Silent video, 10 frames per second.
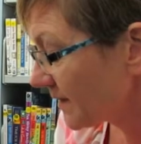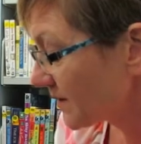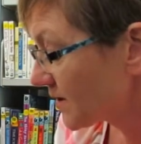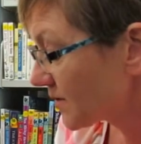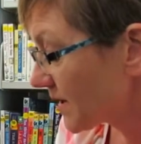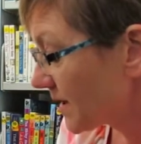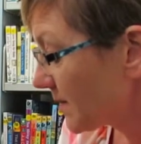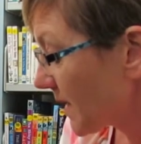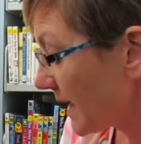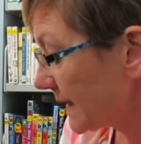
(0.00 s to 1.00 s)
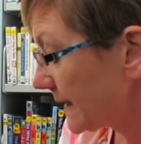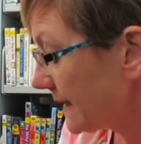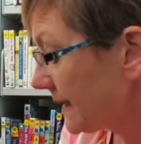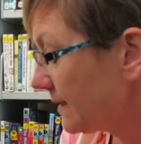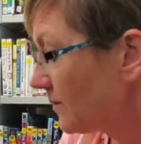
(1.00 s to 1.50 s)
illustrated by
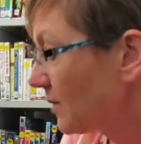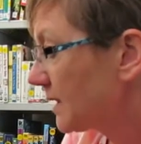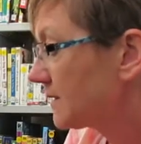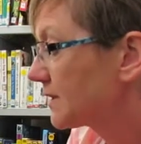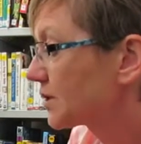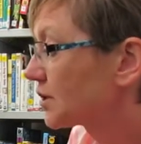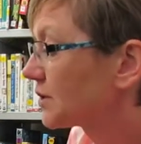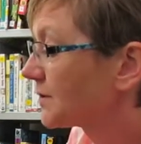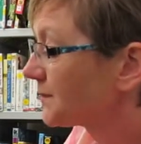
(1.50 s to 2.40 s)
Lee Wildish.